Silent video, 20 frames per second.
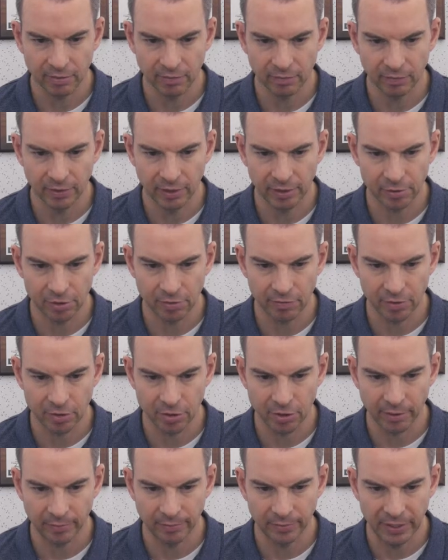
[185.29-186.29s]
There's the
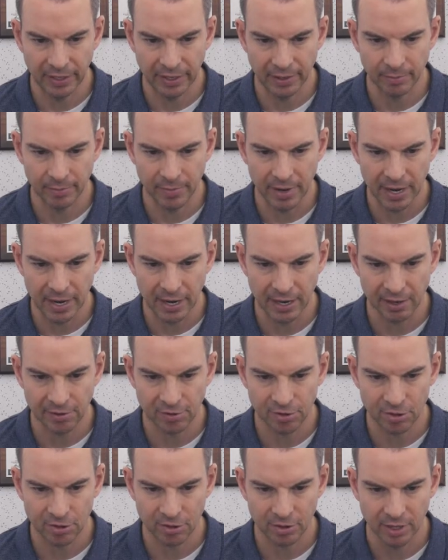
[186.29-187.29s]
subnet
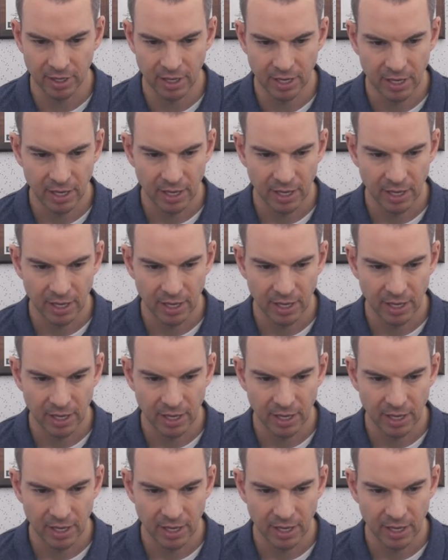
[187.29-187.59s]
mask.